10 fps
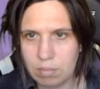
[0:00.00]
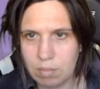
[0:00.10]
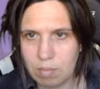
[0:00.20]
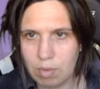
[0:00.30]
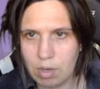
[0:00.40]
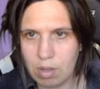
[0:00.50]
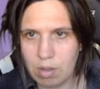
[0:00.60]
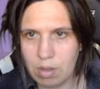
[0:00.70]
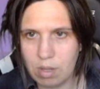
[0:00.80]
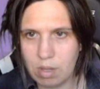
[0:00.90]
Put all
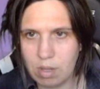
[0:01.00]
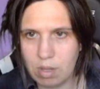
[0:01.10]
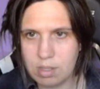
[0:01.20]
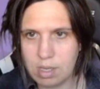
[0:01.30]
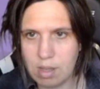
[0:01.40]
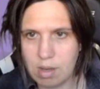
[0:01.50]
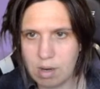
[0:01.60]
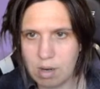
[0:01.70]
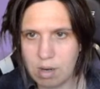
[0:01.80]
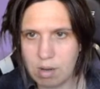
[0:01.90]
of these
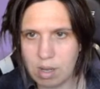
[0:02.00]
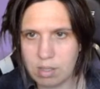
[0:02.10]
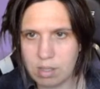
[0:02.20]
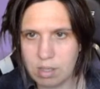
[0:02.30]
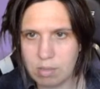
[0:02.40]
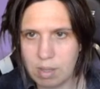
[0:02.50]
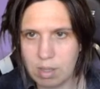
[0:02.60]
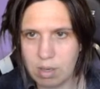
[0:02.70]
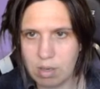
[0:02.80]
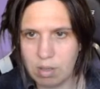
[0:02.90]
together. Okay, so there's my
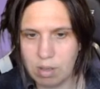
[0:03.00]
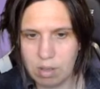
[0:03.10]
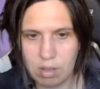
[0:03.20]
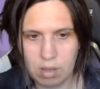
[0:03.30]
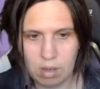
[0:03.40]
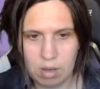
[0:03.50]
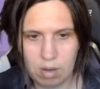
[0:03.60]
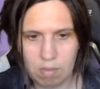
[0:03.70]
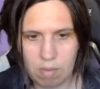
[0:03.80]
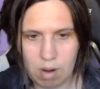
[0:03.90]
little
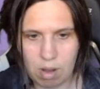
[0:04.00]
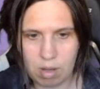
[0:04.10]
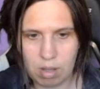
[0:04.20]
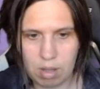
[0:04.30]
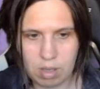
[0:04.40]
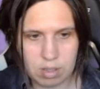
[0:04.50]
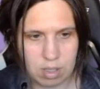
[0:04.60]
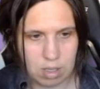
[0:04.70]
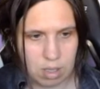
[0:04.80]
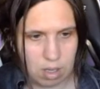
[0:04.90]
rock
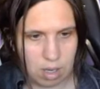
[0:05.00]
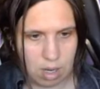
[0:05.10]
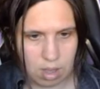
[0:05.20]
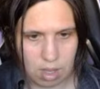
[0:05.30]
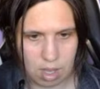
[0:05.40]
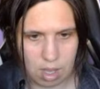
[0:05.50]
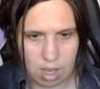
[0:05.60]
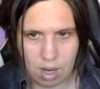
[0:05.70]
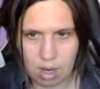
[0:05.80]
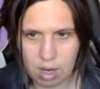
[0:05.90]
cluster, and
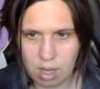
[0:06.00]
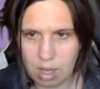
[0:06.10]
then